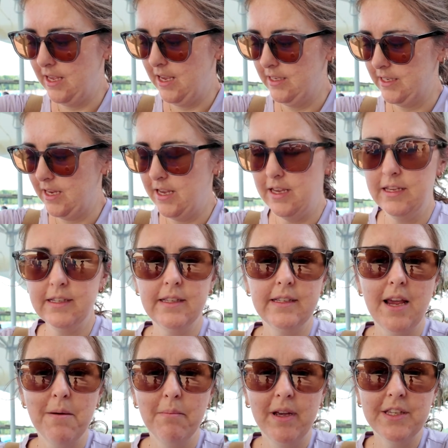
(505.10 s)
it is
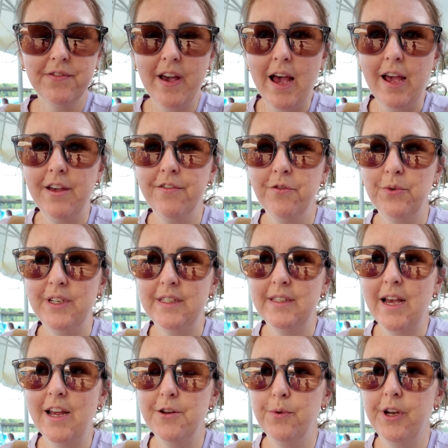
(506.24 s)
5:10. We
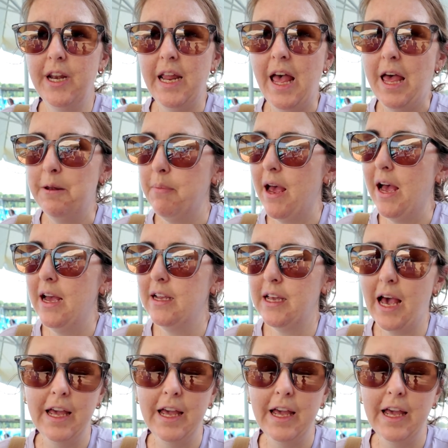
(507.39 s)
decided we're going to head back.